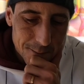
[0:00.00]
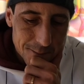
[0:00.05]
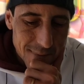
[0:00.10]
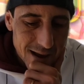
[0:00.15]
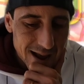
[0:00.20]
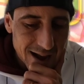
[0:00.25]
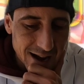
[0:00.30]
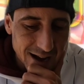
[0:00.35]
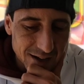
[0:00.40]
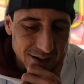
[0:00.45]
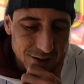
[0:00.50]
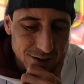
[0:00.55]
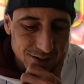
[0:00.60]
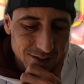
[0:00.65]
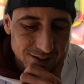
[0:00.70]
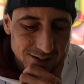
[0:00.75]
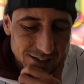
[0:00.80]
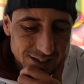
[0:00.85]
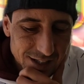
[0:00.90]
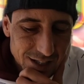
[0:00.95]
Man,
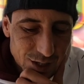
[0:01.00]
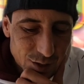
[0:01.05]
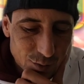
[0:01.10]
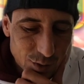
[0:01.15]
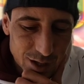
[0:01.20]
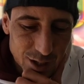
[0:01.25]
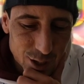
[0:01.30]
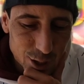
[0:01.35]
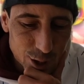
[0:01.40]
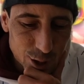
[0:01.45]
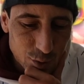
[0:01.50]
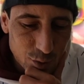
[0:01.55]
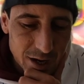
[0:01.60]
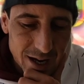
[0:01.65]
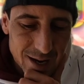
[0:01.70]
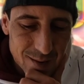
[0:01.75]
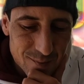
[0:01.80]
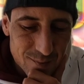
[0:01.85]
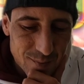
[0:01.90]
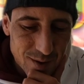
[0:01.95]
when
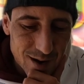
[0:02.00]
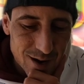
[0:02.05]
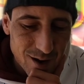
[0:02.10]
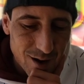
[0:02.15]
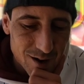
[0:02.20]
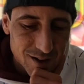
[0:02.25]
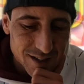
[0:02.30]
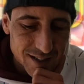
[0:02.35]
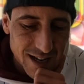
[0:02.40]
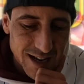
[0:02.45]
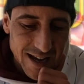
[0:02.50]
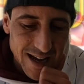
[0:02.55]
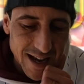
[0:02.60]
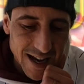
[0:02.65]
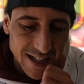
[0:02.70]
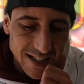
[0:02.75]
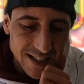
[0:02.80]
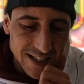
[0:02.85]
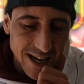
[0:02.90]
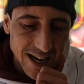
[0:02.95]
Sweet Bonanza
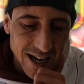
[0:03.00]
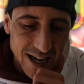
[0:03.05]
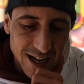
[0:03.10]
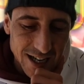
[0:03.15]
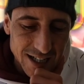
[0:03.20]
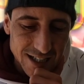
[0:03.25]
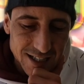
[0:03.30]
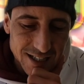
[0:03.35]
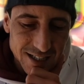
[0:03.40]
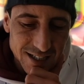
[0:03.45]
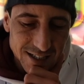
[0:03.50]
hits, guys.